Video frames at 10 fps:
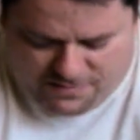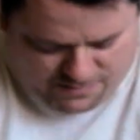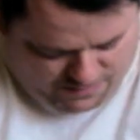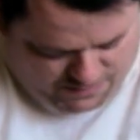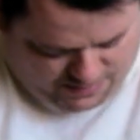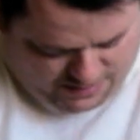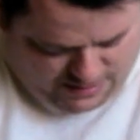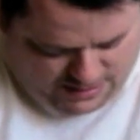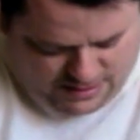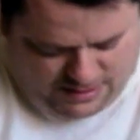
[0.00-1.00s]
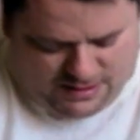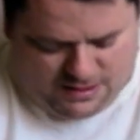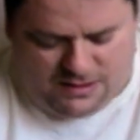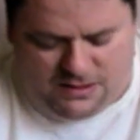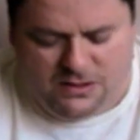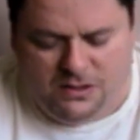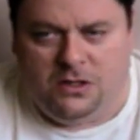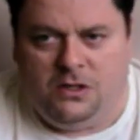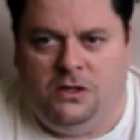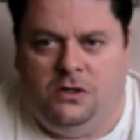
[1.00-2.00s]
Okay.
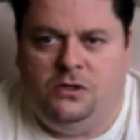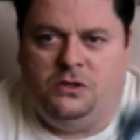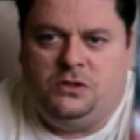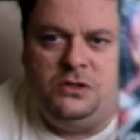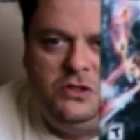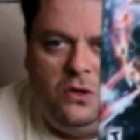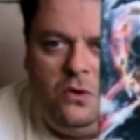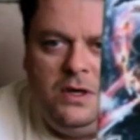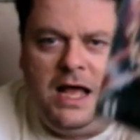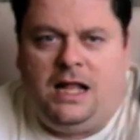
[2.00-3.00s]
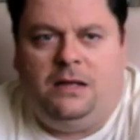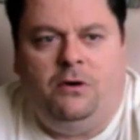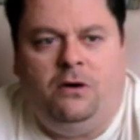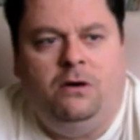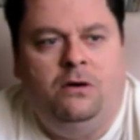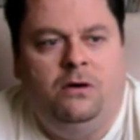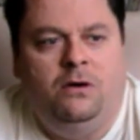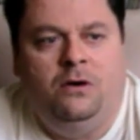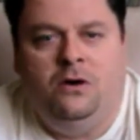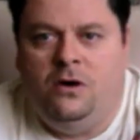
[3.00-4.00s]
Soul Calibur,
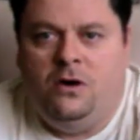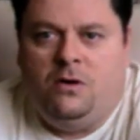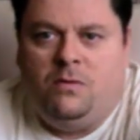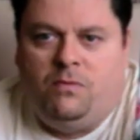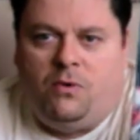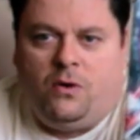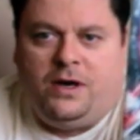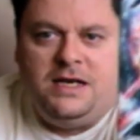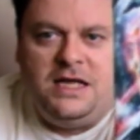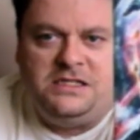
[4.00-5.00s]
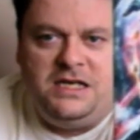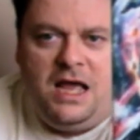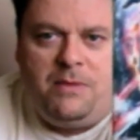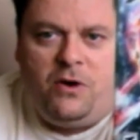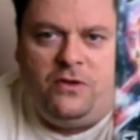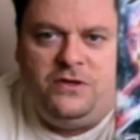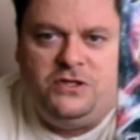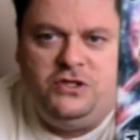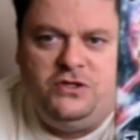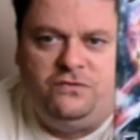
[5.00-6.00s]
Broken Destiny. I bought
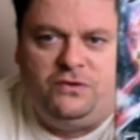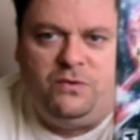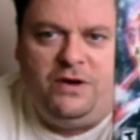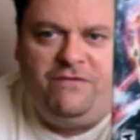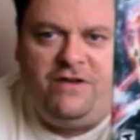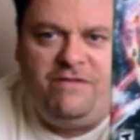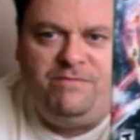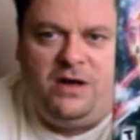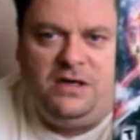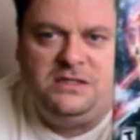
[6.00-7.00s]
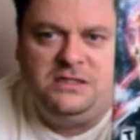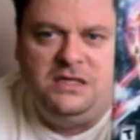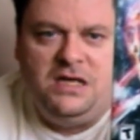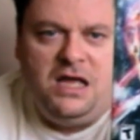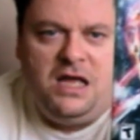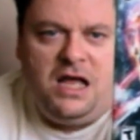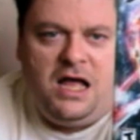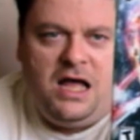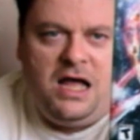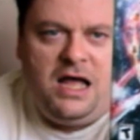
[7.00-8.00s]
this used for 25 bucks.
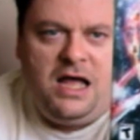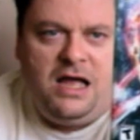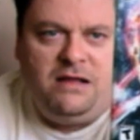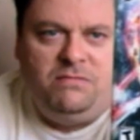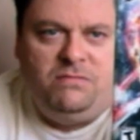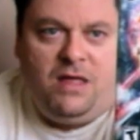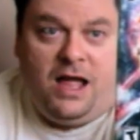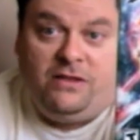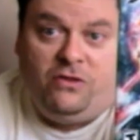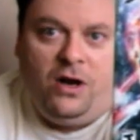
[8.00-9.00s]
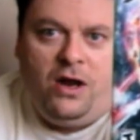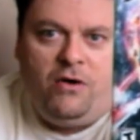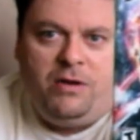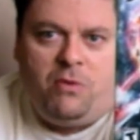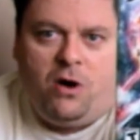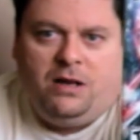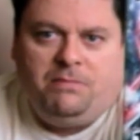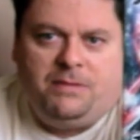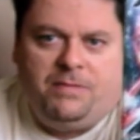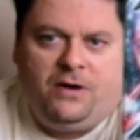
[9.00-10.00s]
I thought I already bought
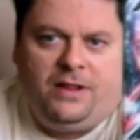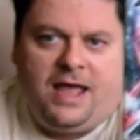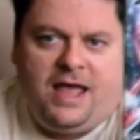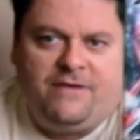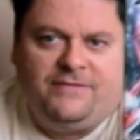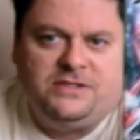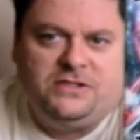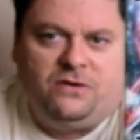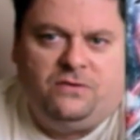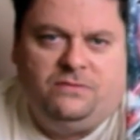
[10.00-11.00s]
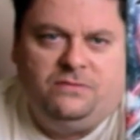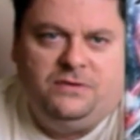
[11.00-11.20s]
it, but apparently I haven't, so